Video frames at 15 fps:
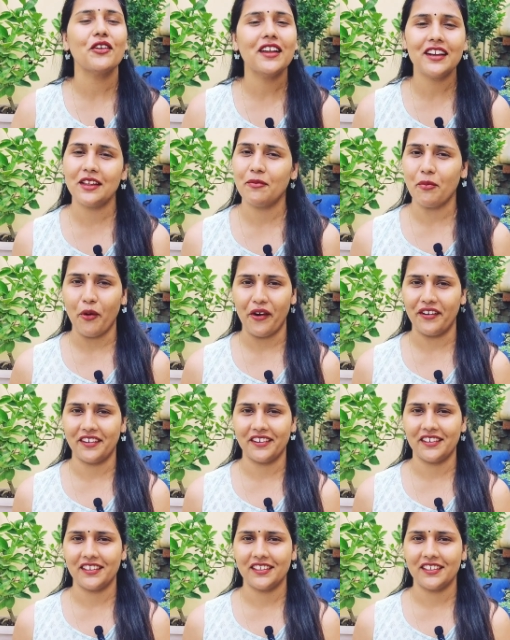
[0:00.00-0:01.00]
really
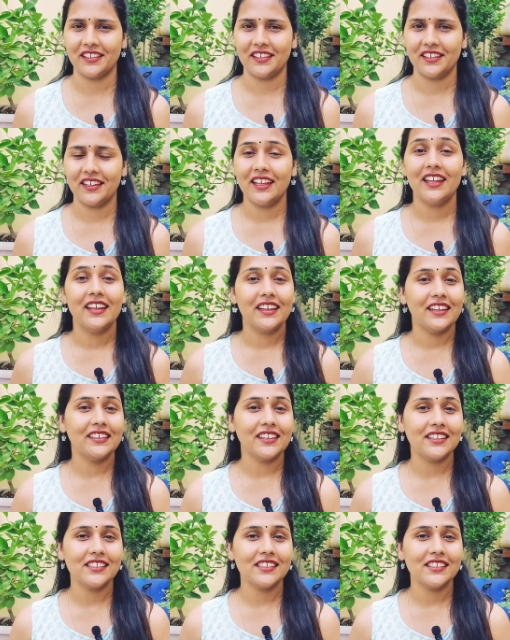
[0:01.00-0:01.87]
important. It